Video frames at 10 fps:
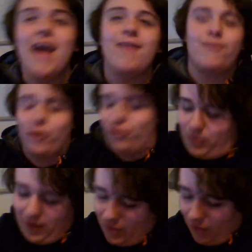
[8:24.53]
Chris
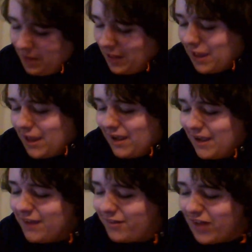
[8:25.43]
Russell.
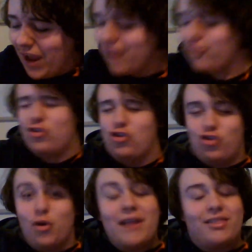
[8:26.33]
He stands
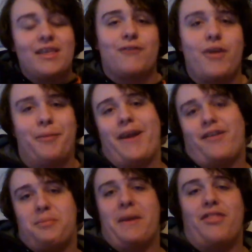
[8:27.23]
directly in front of Mike
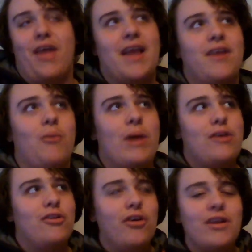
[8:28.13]
Smith, and when
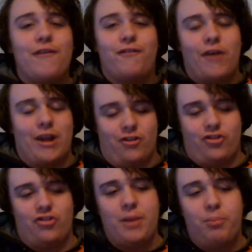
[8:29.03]
you look at the footage,
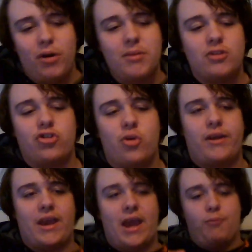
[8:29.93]
they pretty much showed a
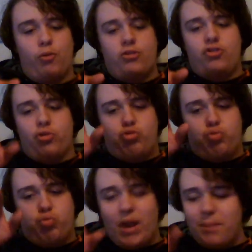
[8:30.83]
camera which shows
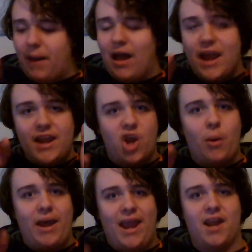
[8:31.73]
right behind
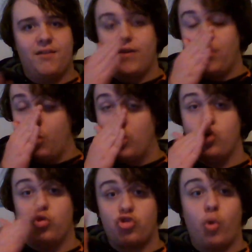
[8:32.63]
Noah Hanifin, the one who
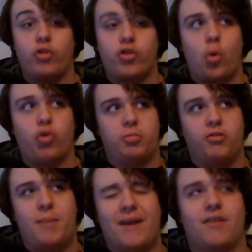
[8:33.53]
scored the goal's
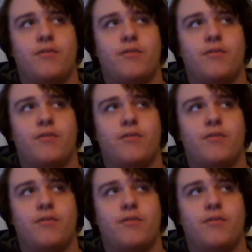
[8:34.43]
perspective.